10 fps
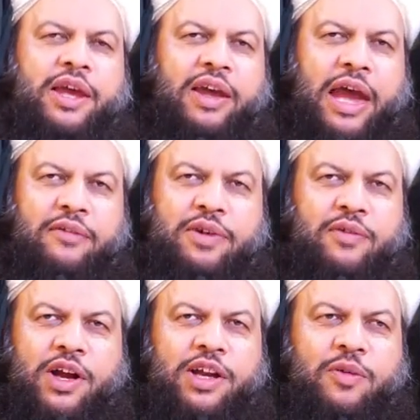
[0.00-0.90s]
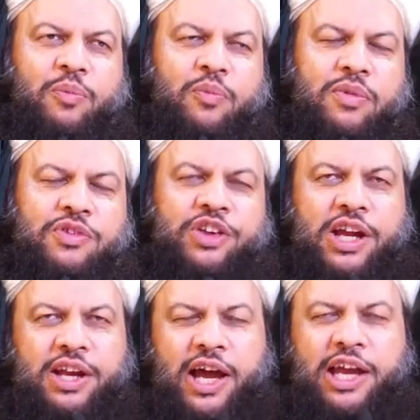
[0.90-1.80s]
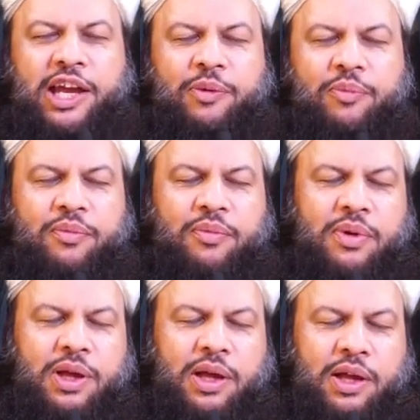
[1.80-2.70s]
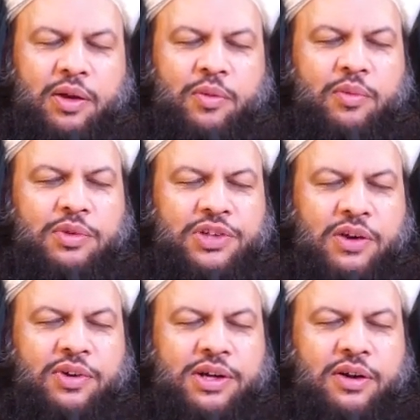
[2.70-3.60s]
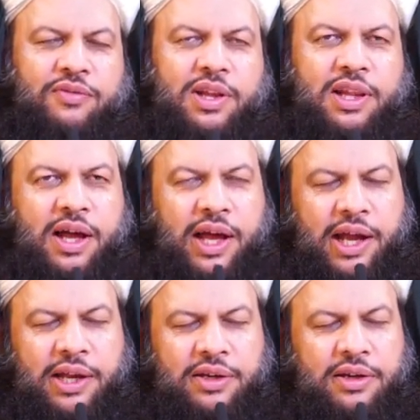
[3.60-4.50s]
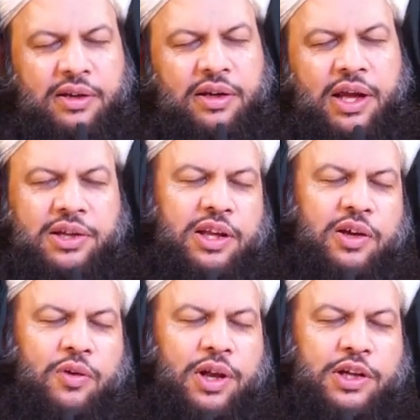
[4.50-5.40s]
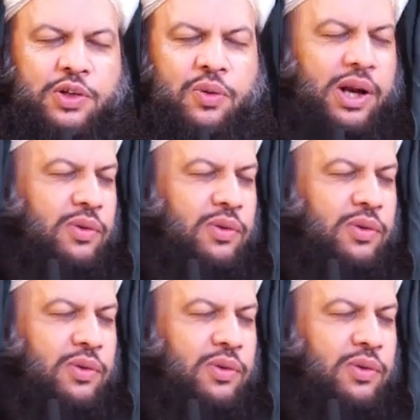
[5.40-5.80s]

everyone said, I am um, servant of Allah and actually oh Allah, you are our